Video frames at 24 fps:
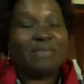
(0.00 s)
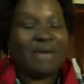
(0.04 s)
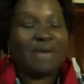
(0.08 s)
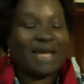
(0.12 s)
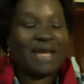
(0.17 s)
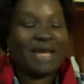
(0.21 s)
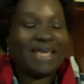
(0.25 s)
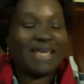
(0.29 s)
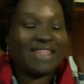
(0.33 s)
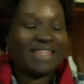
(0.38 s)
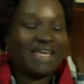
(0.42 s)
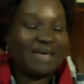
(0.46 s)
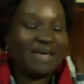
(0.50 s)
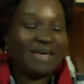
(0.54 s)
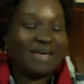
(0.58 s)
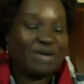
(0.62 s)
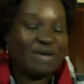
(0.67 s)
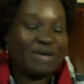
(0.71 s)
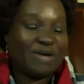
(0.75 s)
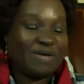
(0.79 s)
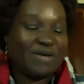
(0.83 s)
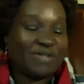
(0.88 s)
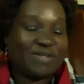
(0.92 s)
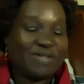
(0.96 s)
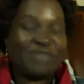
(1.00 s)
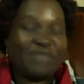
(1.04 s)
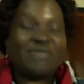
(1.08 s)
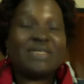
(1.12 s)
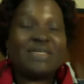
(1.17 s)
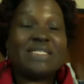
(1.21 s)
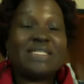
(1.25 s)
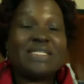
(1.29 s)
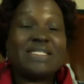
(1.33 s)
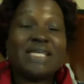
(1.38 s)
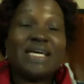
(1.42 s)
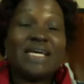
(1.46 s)
But I think because of
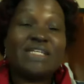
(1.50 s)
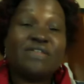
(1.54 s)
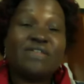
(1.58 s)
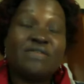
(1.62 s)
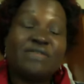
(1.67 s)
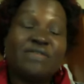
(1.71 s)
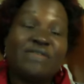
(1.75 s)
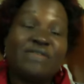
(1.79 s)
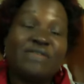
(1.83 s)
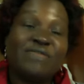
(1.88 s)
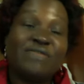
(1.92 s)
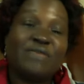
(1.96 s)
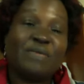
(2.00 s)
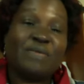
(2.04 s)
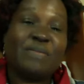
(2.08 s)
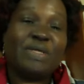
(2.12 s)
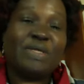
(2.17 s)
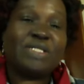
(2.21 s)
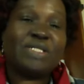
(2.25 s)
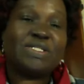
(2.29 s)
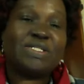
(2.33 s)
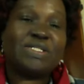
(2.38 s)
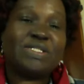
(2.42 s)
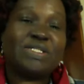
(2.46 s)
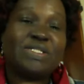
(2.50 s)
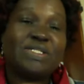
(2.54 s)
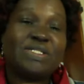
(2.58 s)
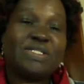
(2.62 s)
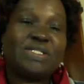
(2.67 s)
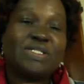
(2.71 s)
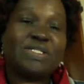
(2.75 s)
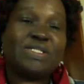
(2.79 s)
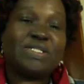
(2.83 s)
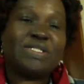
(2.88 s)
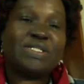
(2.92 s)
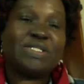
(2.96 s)
this age of information,
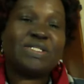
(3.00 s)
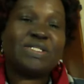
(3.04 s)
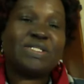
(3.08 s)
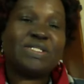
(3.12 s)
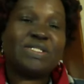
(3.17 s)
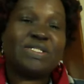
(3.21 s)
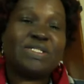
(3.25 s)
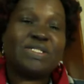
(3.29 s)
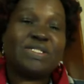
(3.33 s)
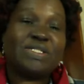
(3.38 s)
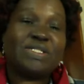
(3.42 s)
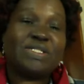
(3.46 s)
that